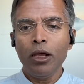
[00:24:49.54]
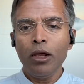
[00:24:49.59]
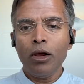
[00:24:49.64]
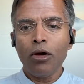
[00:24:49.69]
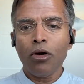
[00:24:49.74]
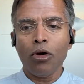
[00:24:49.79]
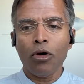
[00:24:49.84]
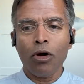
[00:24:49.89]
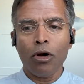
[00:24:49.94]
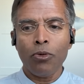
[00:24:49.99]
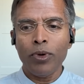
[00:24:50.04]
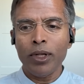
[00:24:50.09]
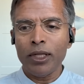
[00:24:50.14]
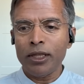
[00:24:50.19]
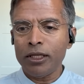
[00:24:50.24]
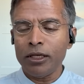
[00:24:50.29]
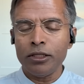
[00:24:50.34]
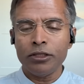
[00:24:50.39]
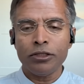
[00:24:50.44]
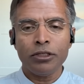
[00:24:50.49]
or with
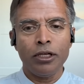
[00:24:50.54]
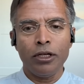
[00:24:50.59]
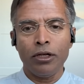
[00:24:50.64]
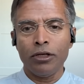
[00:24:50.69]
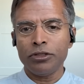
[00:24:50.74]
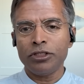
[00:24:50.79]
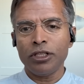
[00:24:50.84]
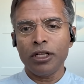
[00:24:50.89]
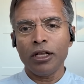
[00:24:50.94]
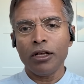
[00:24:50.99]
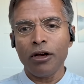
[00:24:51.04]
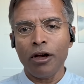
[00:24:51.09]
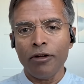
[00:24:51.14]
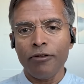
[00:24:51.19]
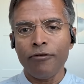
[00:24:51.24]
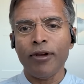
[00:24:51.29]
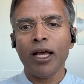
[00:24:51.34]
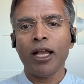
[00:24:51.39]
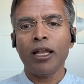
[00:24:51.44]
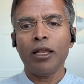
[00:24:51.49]
this, you know, Silicon
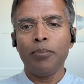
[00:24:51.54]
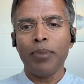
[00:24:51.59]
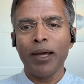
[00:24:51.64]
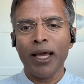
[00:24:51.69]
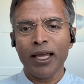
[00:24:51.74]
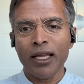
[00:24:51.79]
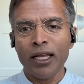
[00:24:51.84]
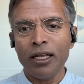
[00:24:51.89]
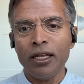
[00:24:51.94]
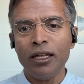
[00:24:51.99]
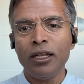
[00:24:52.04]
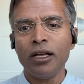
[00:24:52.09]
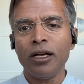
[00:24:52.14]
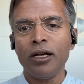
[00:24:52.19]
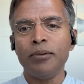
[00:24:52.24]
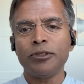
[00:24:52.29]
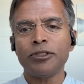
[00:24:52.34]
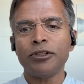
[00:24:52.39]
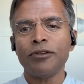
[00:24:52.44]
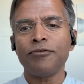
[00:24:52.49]
Valley Bank in
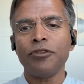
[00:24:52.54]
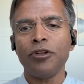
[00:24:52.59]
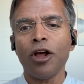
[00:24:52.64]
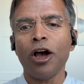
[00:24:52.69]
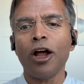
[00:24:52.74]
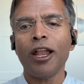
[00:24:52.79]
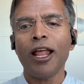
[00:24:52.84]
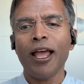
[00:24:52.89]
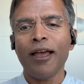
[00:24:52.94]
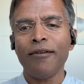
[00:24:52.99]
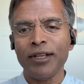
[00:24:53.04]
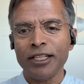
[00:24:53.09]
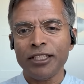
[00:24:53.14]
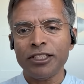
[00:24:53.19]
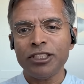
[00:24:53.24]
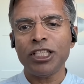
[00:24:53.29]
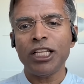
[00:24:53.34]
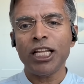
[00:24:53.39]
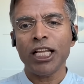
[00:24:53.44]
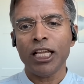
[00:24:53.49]
terms of not having
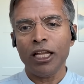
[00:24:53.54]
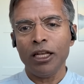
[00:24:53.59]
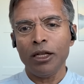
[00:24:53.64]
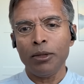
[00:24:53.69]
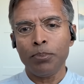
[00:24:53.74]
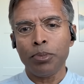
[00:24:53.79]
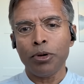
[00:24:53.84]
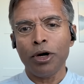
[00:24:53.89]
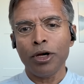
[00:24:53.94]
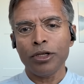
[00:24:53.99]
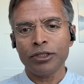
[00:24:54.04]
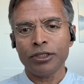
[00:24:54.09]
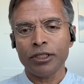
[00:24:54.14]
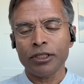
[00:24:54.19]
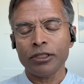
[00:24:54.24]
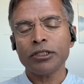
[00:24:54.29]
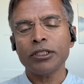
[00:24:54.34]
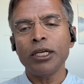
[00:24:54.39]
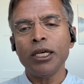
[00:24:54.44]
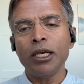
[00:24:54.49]
sticky
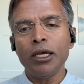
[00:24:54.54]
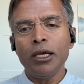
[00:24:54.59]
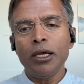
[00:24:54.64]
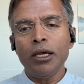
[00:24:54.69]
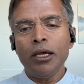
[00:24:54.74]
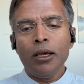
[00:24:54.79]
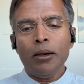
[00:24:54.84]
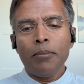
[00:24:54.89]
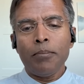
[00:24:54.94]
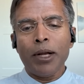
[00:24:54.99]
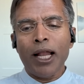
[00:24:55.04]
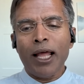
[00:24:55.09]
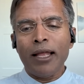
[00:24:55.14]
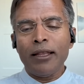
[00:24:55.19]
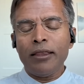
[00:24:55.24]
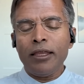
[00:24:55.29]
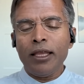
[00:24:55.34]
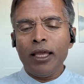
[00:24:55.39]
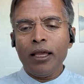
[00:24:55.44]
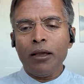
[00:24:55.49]
deposits. But I
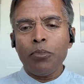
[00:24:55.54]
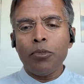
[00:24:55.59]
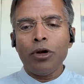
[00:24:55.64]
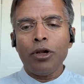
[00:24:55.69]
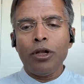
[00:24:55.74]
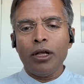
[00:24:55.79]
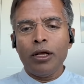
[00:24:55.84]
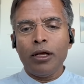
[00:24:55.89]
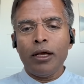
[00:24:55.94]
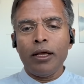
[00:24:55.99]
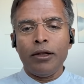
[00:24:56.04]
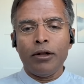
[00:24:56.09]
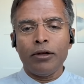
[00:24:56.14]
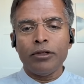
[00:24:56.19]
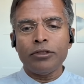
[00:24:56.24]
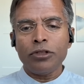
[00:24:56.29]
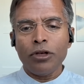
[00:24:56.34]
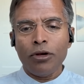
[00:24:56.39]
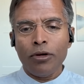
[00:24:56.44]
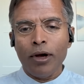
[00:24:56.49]
think,
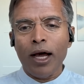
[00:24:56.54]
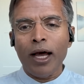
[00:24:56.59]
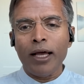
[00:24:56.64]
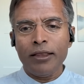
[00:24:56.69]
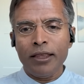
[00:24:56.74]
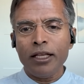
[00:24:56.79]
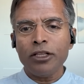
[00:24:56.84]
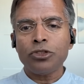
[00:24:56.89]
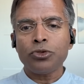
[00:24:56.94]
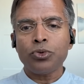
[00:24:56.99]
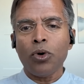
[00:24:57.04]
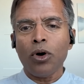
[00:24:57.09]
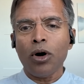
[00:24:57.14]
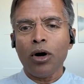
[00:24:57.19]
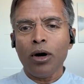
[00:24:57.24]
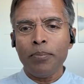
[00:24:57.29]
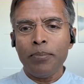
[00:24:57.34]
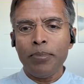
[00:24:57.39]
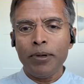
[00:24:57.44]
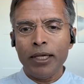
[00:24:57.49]
I think
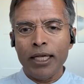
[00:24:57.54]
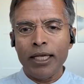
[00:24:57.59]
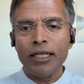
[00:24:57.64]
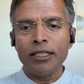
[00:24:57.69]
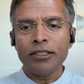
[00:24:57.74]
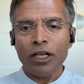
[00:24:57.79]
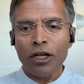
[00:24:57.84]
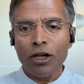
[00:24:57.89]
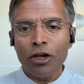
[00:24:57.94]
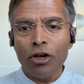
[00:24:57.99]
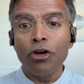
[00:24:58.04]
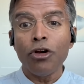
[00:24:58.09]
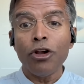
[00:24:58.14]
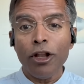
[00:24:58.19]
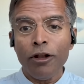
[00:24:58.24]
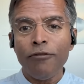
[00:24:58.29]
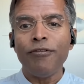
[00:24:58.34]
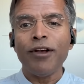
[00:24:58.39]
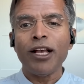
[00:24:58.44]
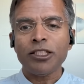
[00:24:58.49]
Schwab is a good
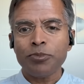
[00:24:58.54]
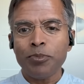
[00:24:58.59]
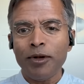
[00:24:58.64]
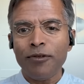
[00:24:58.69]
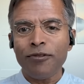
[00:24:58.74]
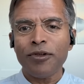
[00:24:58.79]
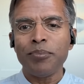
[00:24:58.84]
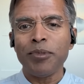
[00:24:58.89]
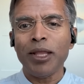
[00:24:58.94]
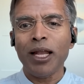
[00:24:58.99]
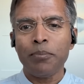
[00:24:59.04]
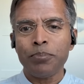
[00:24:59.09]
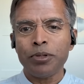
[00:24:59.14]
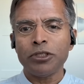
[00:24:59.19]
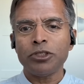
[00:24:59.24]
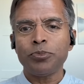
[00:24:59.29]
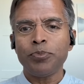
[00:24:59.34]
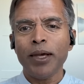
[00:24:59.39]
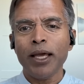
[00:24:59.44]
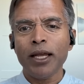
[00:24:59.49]
investment from that
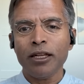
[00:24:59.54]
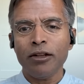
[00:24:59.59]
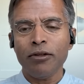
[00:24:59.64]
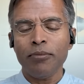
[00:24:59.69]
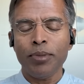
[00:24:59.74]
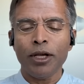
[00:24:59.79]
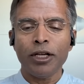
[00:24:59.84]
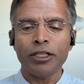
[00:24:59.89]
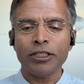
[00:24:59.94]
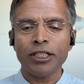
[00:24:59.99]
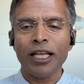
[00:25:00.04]
perspective because